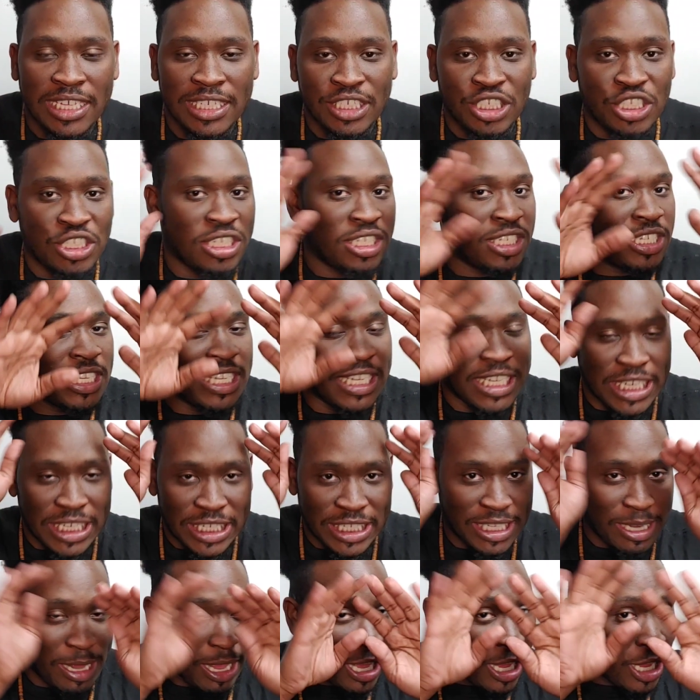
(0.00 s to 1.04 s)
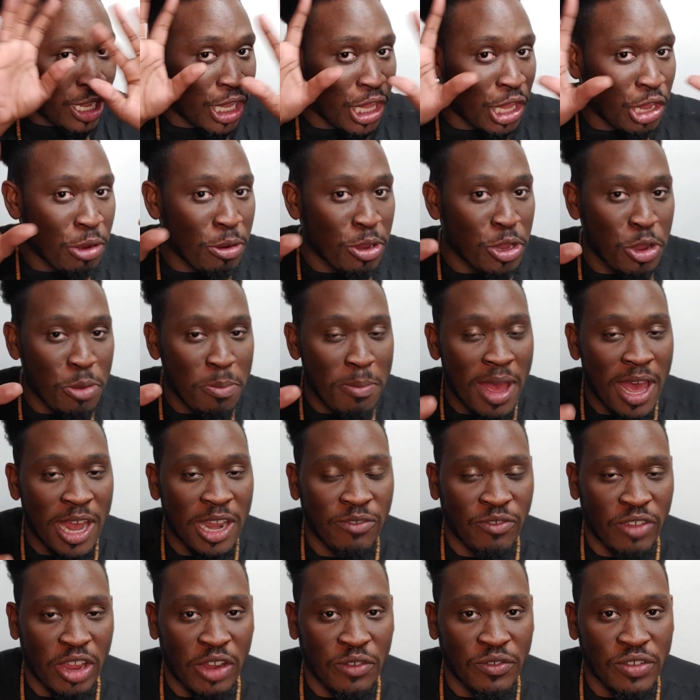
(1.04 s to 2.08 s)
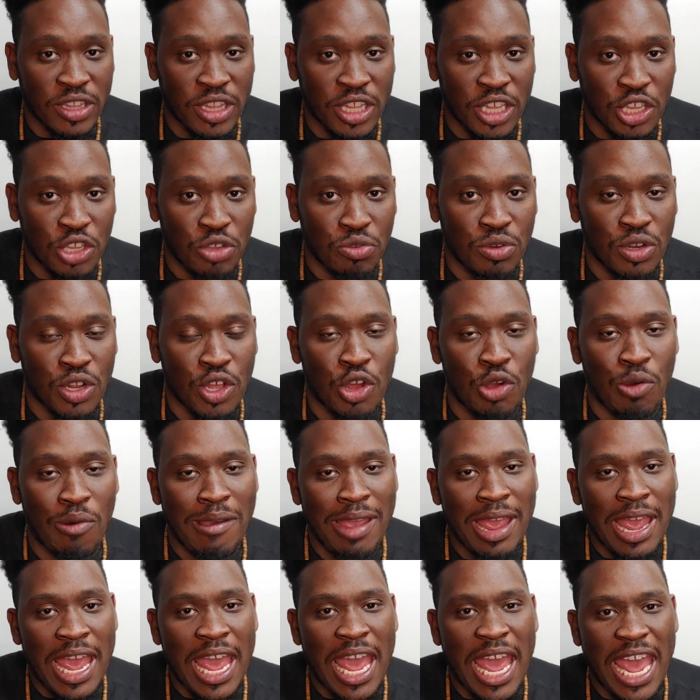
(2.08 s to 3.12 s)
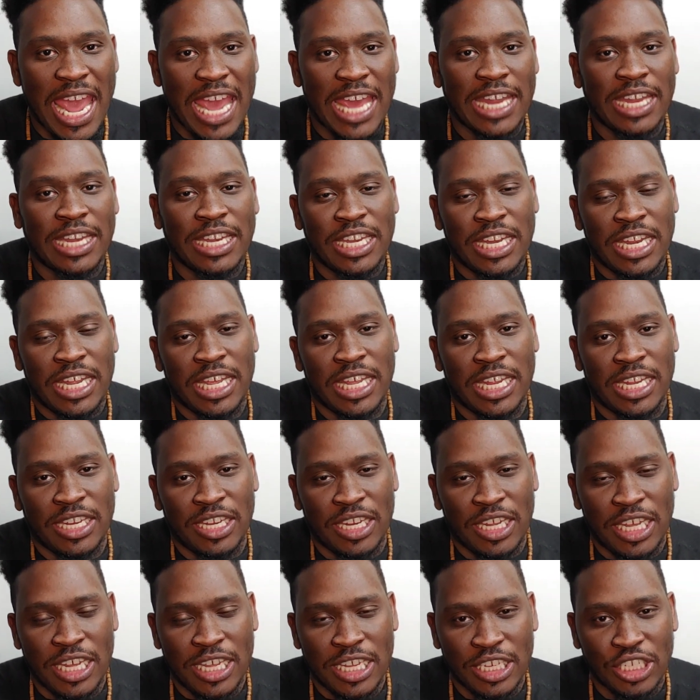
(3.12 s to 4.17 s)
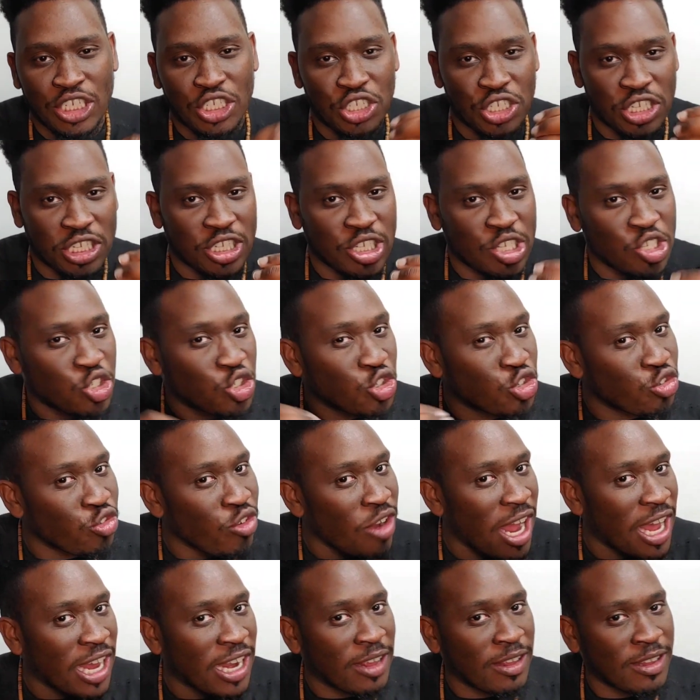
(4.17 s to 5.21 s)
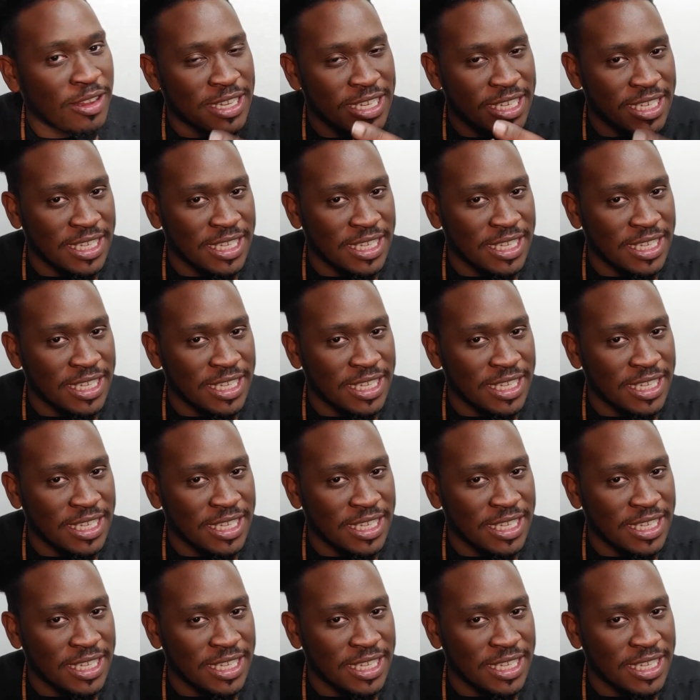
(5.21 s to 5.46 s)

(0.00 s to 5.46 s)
just clear your mind of everything you know, and then just try to